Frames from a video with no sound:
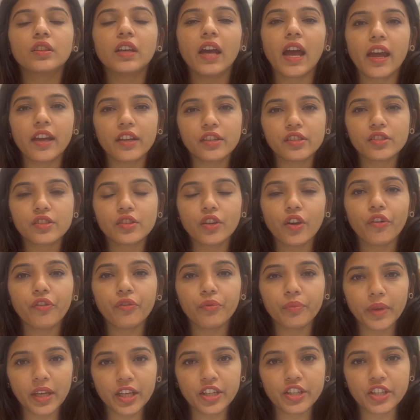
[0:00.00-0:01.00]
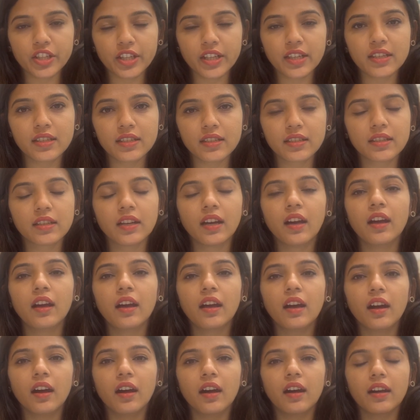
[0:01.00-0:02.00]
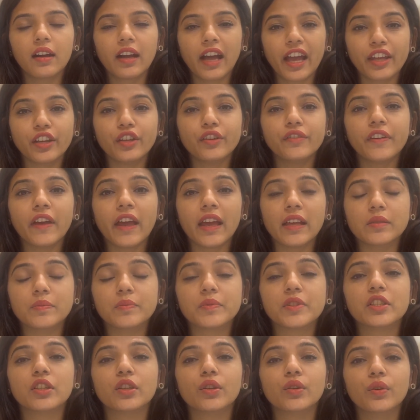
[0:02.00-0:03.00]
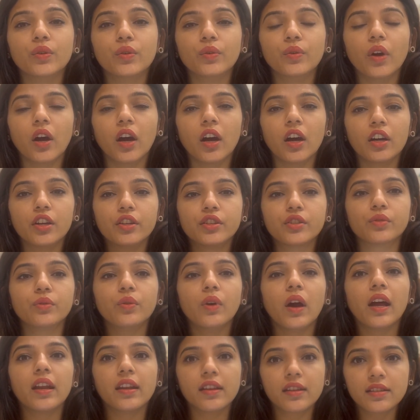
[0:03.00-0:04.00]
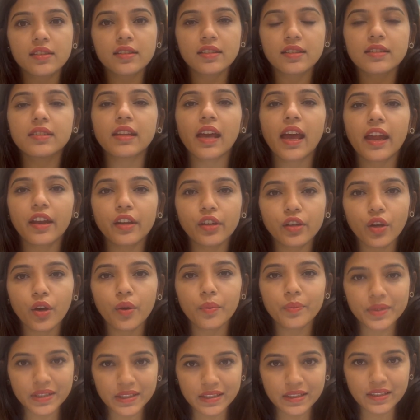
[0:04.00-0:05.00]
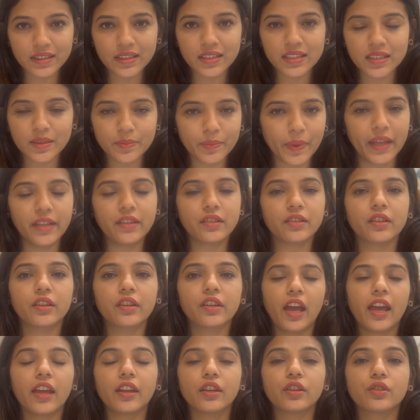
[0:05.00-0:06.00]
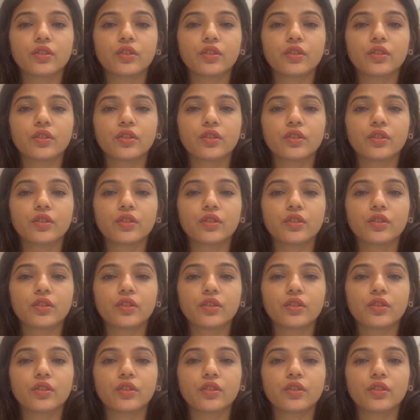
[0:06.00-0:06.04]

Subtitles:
Ansoff Matrix kind of helps you to understand your business better and